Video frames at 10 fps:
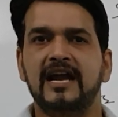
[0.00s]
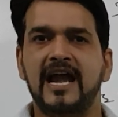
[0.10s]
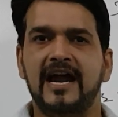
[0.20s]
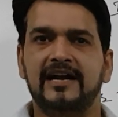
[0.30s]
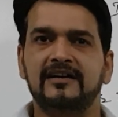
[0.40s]

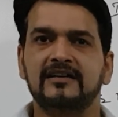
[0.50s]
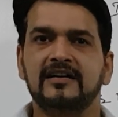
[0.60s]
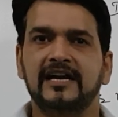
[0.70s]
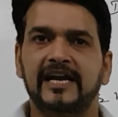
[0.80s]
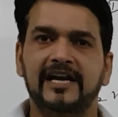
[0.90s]

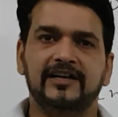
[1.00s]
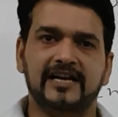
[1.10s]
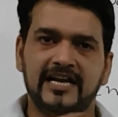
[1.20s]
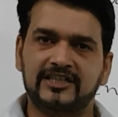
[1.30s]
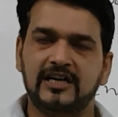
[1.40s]
and
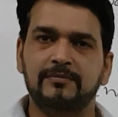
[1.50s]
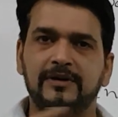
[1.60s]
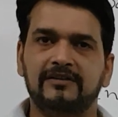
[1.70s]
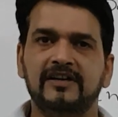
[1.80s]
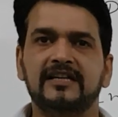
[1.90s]

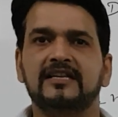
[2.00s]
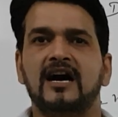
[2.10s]
interaction between the